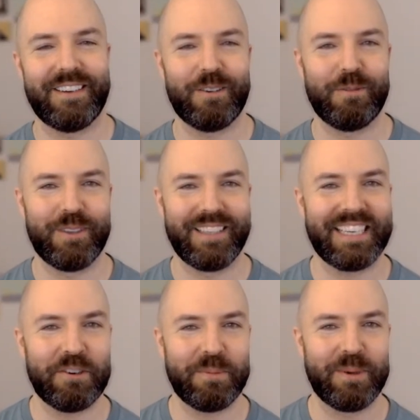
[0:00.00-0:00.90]
really
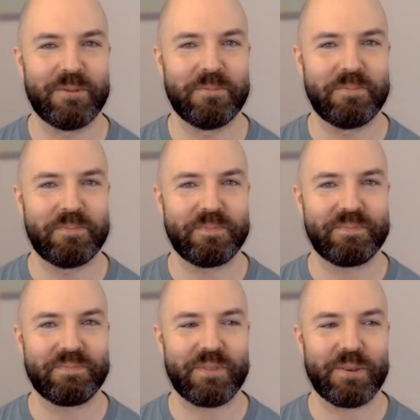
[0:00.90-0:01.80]
care about.
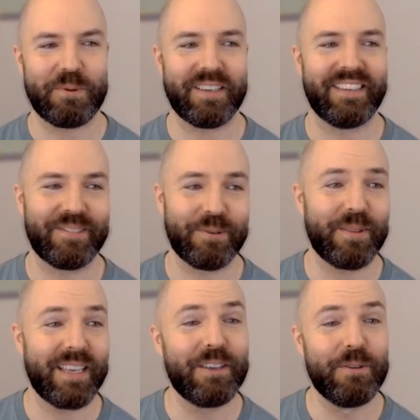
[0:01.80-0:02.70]
Okay, so
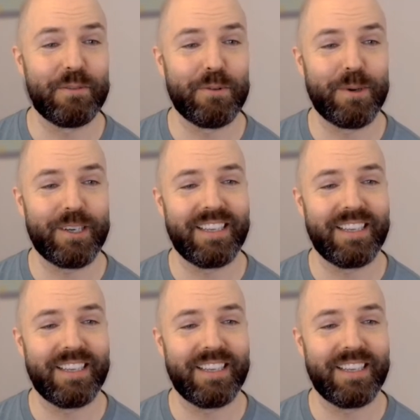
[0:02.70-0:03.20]
thank you, everybody.